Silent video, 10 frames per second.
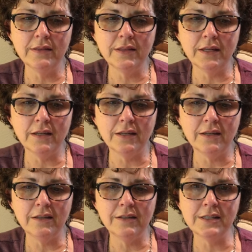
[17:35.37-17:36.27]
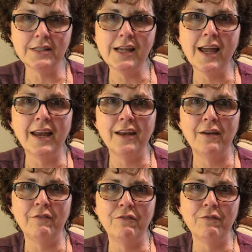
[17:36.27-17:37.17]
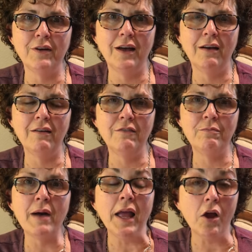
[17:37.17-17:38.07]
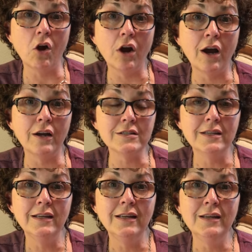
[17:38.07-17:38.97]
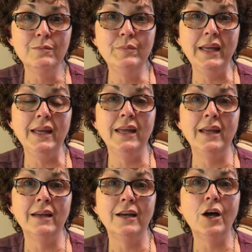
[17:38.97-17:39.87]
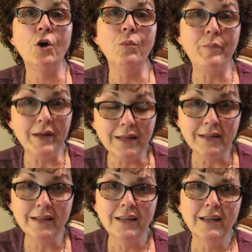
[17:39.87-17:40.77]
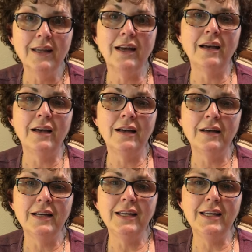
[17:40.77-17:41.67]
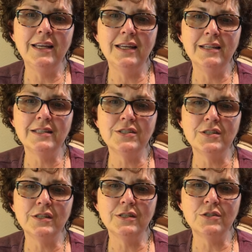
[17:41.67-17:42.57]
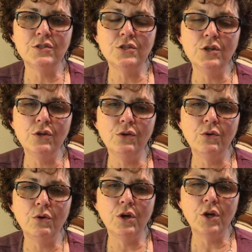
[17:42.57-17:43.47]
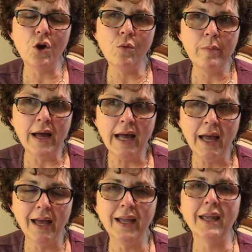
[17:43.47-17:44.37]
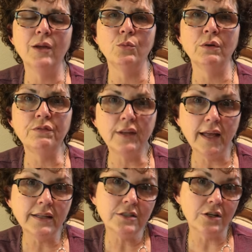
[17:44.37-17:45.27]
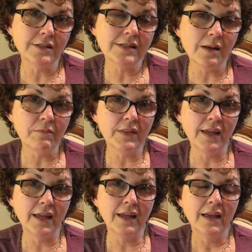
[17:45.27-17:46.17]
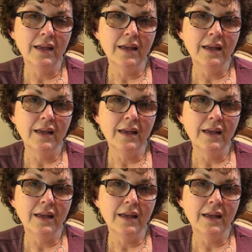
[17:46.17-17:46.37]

the, the sign of, of my heart being open uh, is to go back and reflect on something